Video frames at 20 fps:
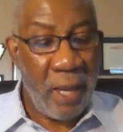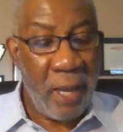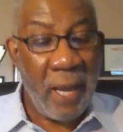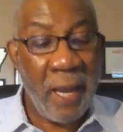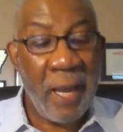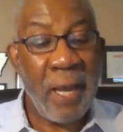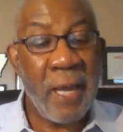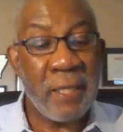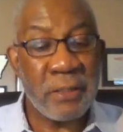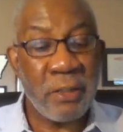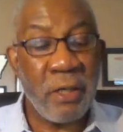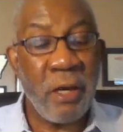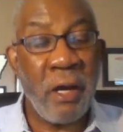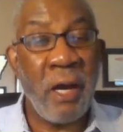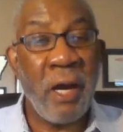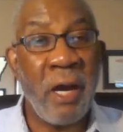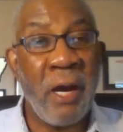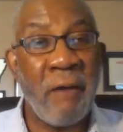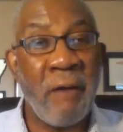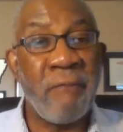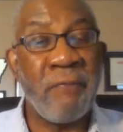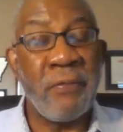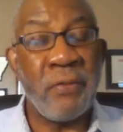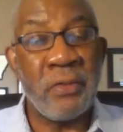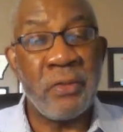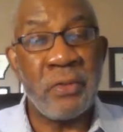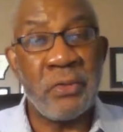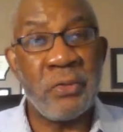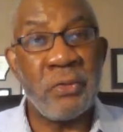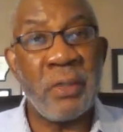as of
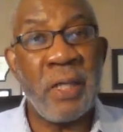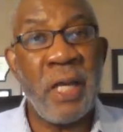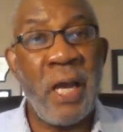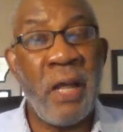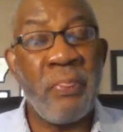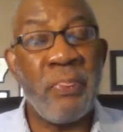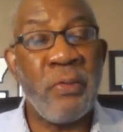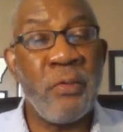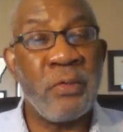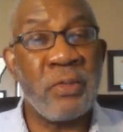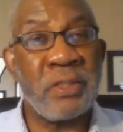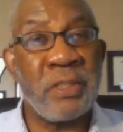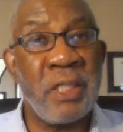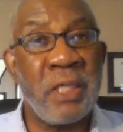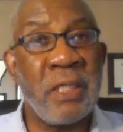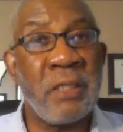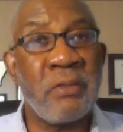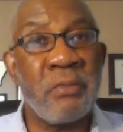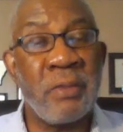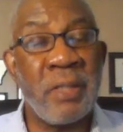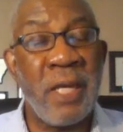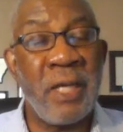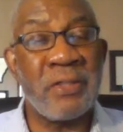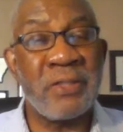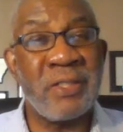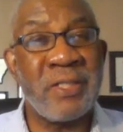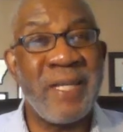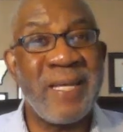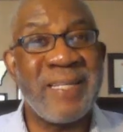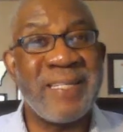July 13,
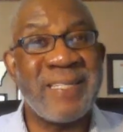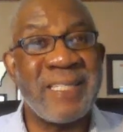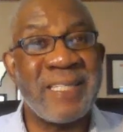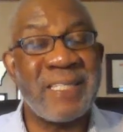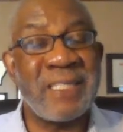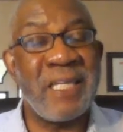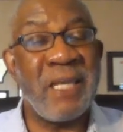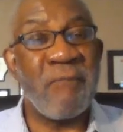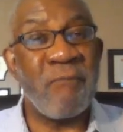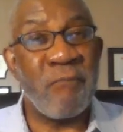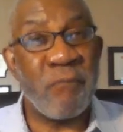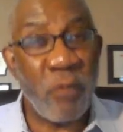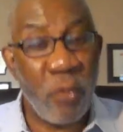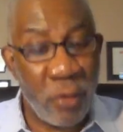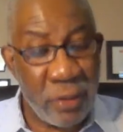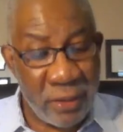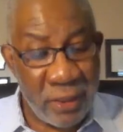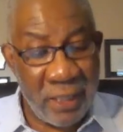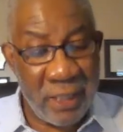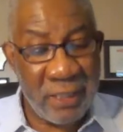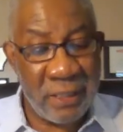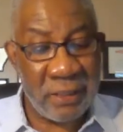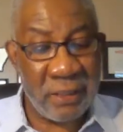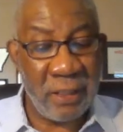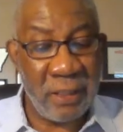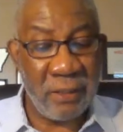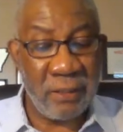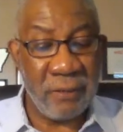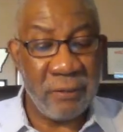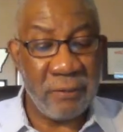2016, 4 days
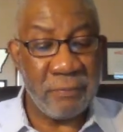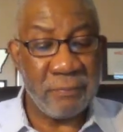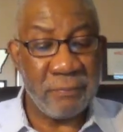later.